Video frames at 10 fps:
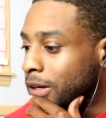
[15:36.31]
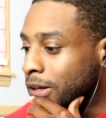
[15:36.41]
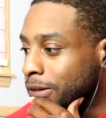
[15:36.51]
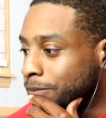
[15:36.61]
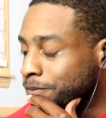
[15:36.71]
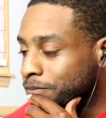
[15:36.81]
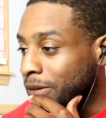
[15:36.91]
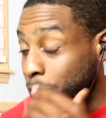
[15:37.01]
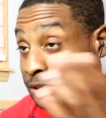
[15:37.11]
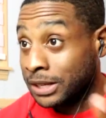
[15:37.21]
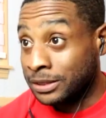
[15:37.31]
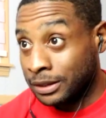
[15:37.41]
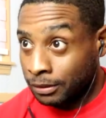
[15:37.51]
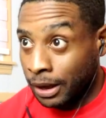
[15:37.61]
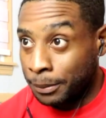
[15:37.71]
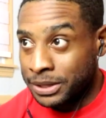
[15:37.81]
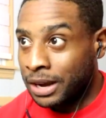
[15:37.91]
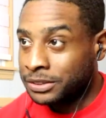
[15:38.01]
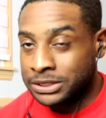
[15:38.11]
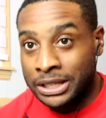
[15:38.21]
um, which I, I
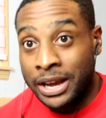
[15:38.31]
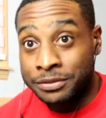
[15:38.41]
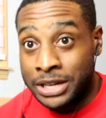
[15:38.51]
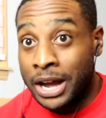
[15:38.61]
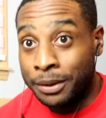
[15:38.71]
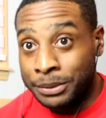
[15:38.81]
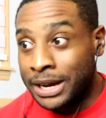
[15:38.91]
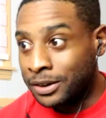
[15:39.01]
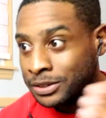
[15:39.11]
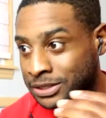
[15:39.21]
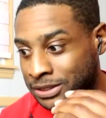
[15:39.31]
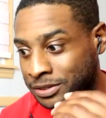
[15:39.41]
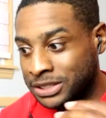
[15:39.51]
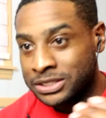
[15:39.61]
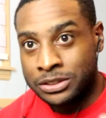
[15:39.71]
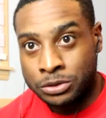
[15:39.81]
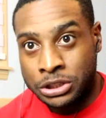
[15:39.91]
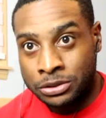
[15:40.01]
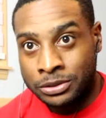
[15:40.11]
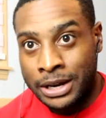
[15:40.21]
mean, obviously they have time now because everything's done
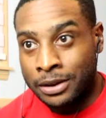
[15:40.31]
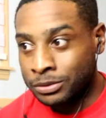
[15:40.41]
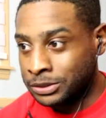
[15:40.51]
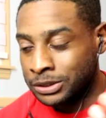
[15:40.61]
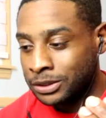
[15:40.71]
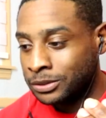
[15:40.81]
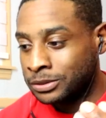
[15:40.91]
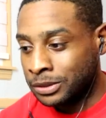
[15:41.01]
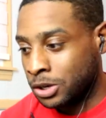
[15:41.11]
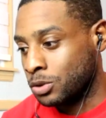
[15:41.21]
chilled out, you know.